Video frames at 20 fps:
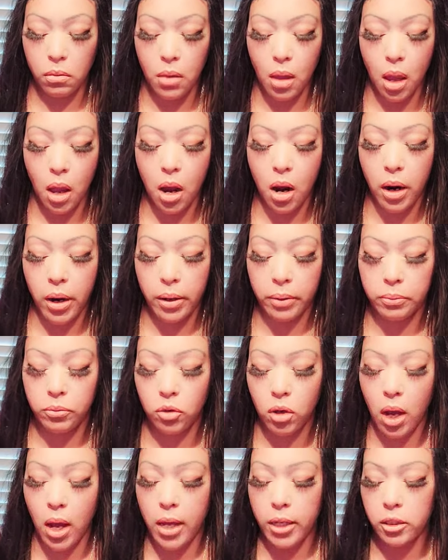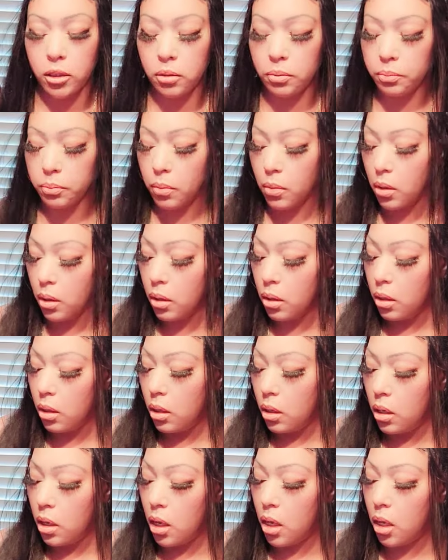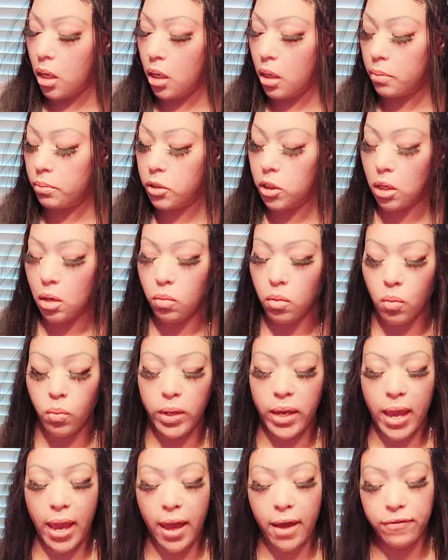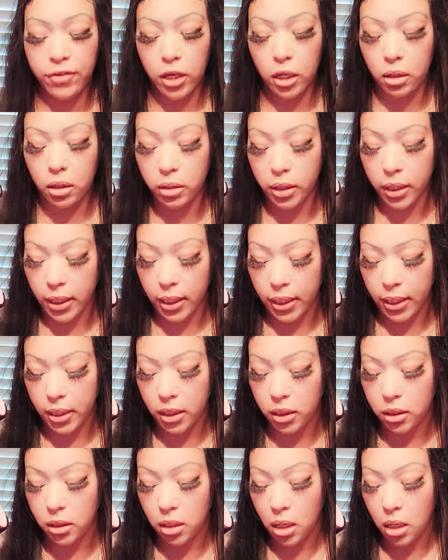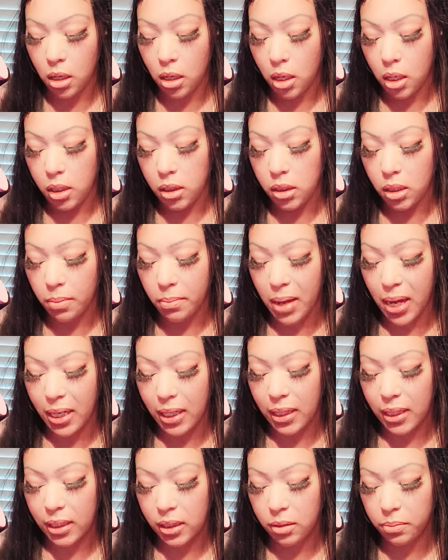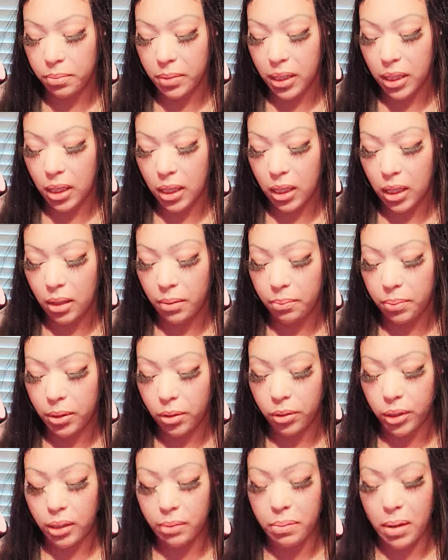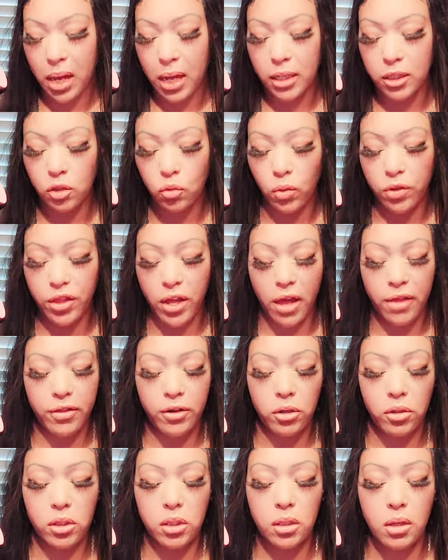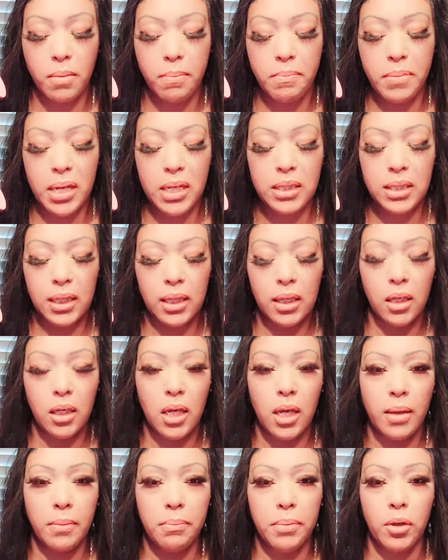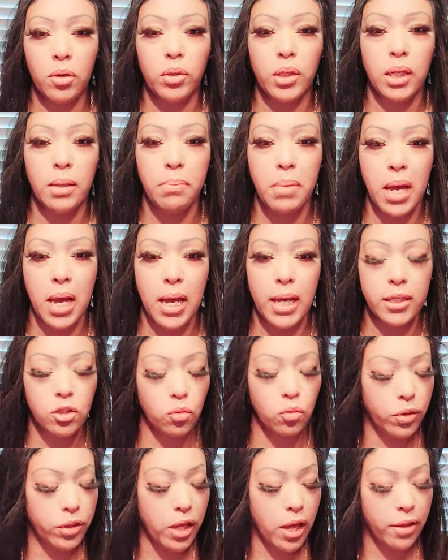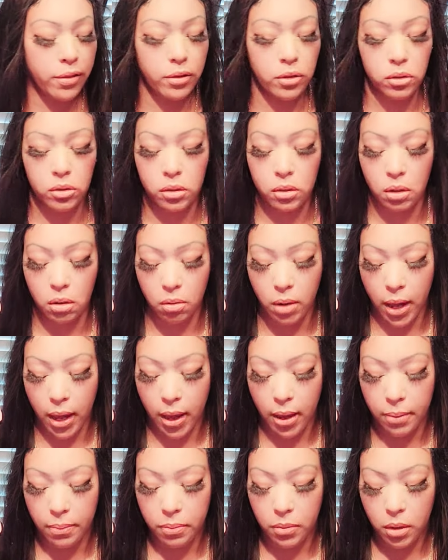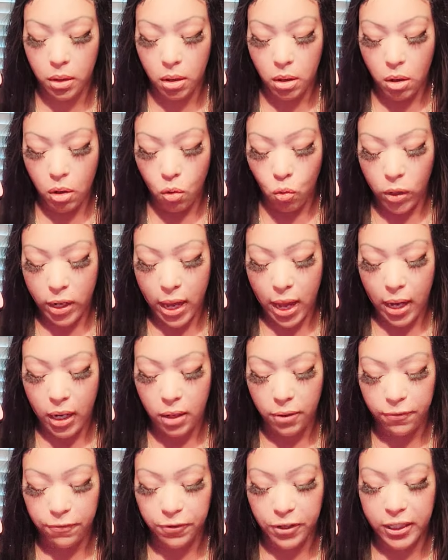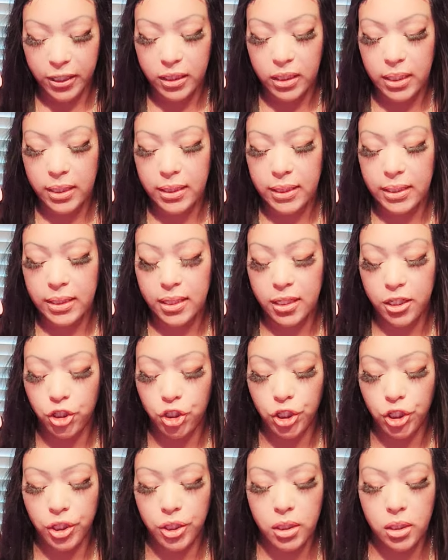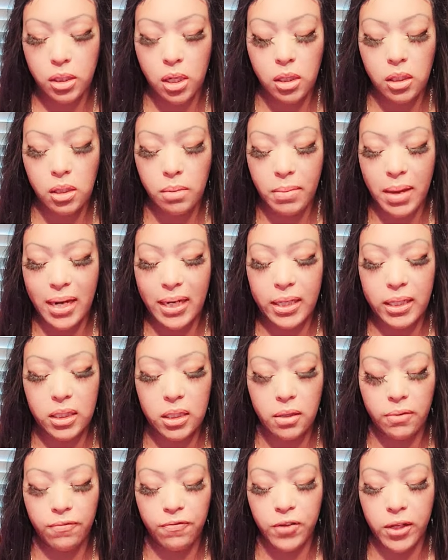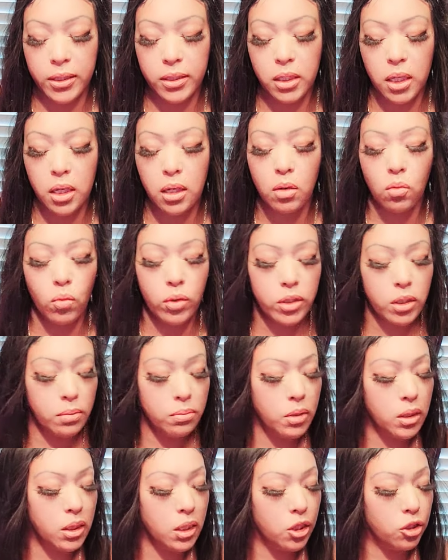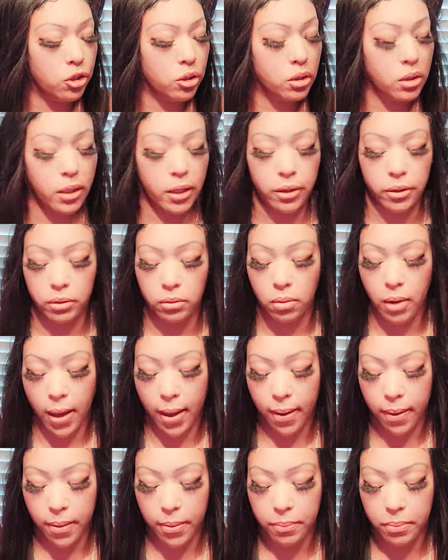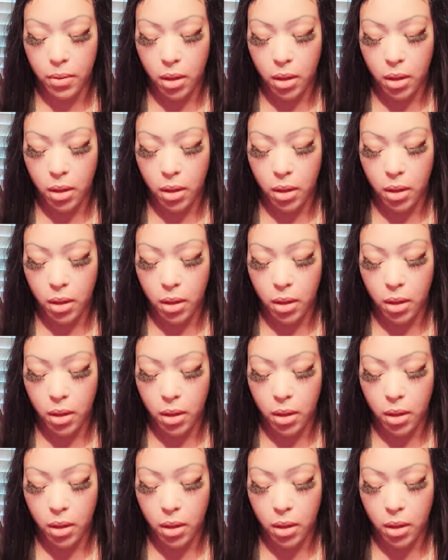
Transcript: All right, guys. Um, so what we have here is Somebody is meeting and building bonds with others, meeting and building bonds with others, okay? We got conflicted decisions. Somebody is conflicted with some decisions here, okay?